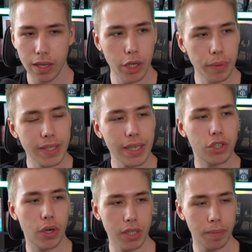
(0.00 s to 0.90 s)
You will see it
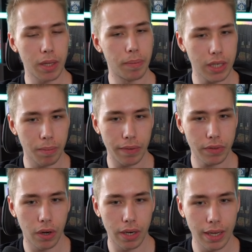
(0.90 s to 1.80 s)
shows up in the bottom left
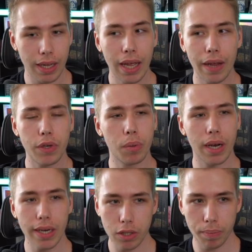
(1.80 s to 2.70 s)
corner. If you would
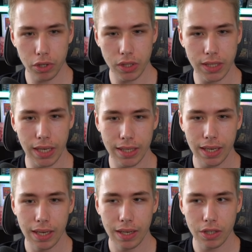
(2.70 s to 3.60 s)
like to purchase that,
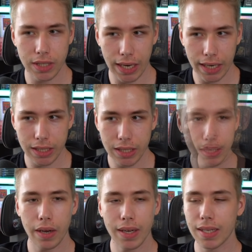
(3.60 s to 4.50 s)
select it,
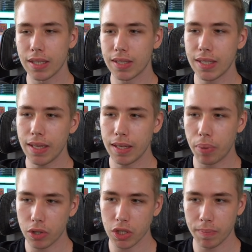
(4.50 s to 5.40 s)
and you can see the
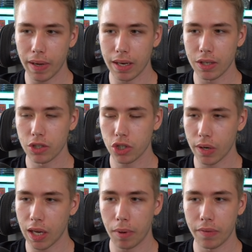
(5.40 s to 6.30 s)
purchase button
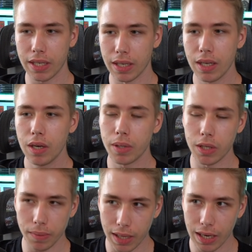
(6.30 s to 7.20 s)
showing up over here.
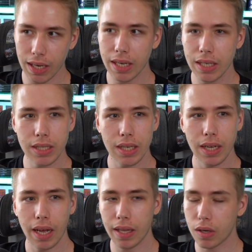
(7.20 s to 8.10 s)
You would then click it
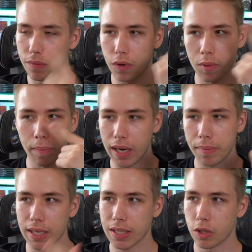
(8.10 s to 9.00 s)
and then confirm in
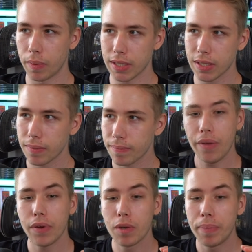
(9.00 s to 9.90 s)
MetaMask twice.
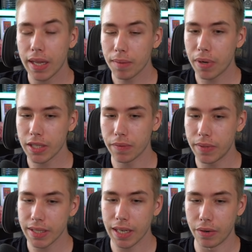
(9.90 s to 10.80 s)
If you compare the price of
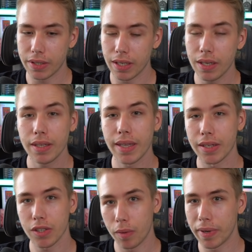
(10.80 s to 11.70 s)
this character that
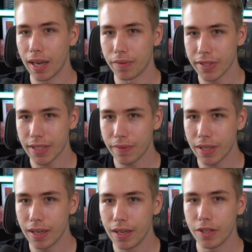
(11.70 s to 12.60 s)
is already level
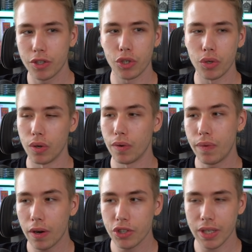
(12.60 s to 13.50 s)
7 to
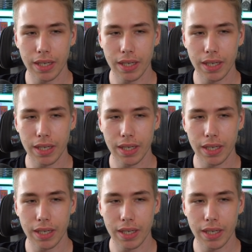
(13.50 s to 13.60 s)
forging a